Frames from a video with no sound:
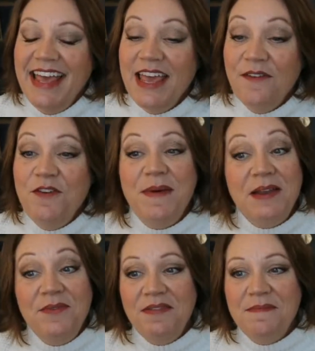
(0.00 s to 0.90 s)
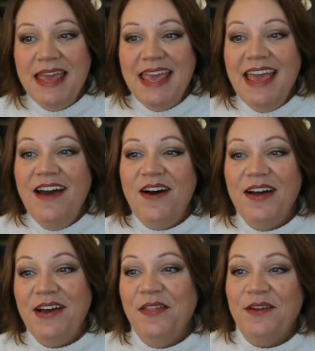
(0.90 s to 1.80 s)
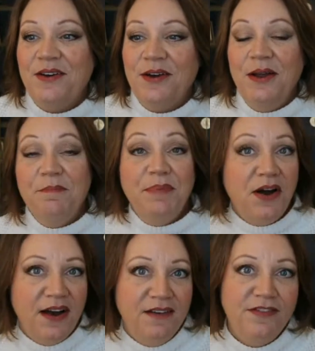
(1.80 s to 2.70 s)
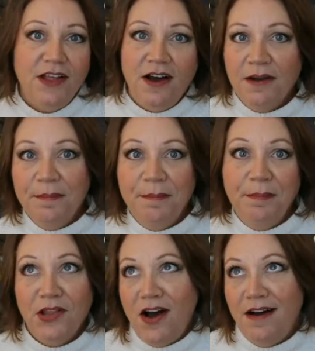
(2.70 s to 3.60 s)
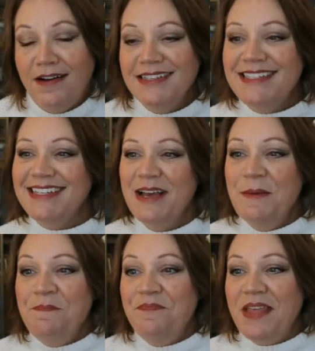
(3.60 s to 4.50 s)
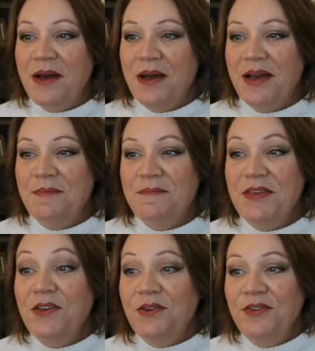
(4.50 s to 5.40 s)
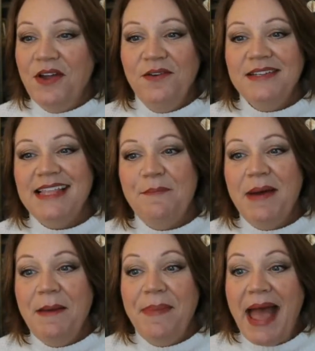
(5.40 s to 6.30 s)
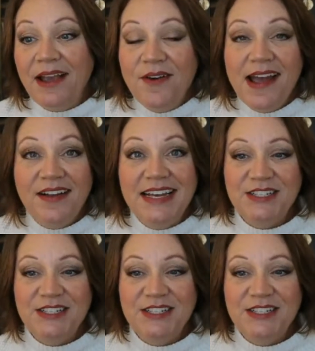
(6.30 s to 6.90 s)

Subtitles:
If you've been with me on other pod vlog blogs, you'll notice that my background has